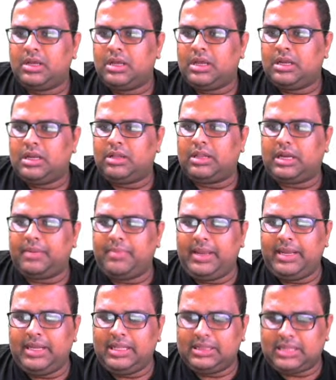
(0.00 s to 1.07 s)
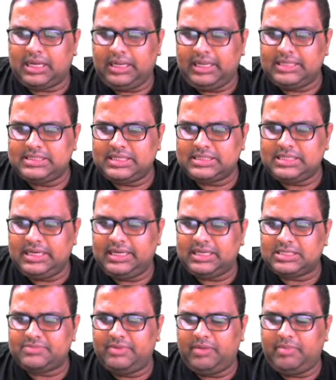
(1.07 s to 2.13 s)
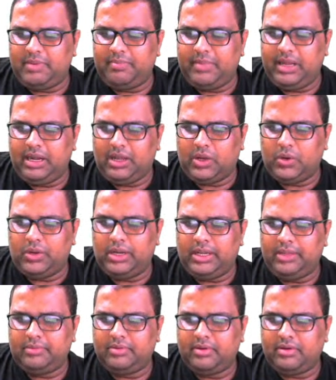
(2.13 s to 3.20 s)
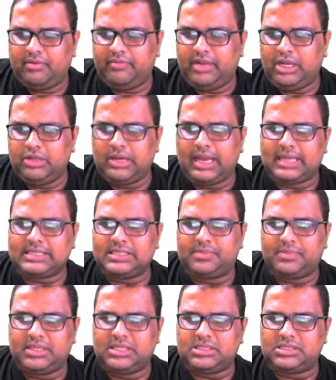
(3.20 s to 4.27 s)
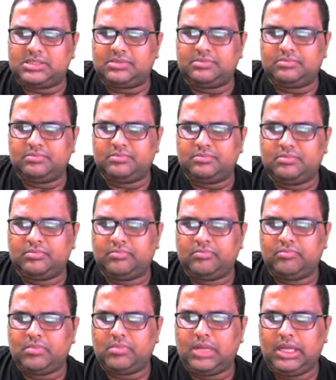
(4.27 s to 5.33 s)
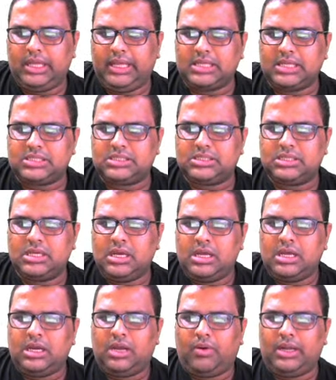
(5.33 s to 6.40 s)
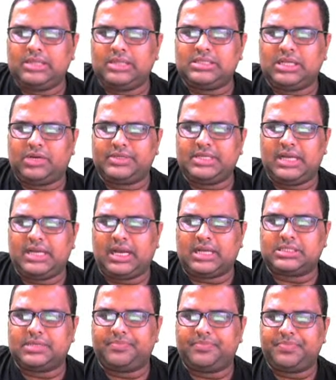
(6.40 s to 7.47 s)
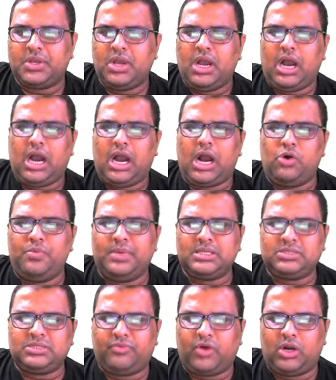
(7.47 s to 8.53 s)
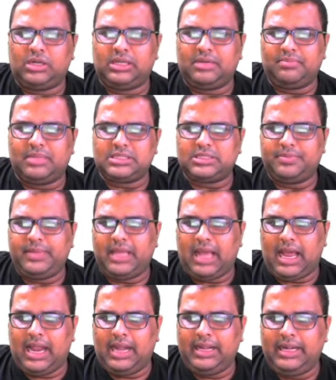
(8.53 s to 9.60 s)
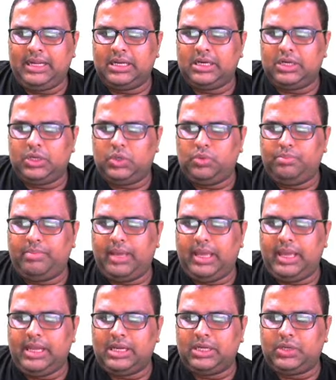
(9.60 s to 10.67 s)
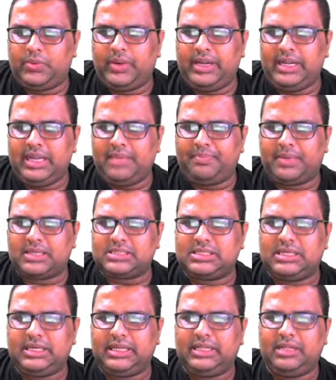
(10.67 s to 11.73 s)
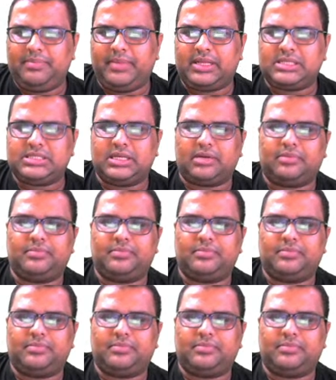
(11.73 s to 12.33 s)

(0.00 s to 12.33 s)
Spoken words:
Now the remaining 36 liters will be milk only. Will you accept this? Yes. Now what is the question asked? How much water must be added to make 20% in the mixture?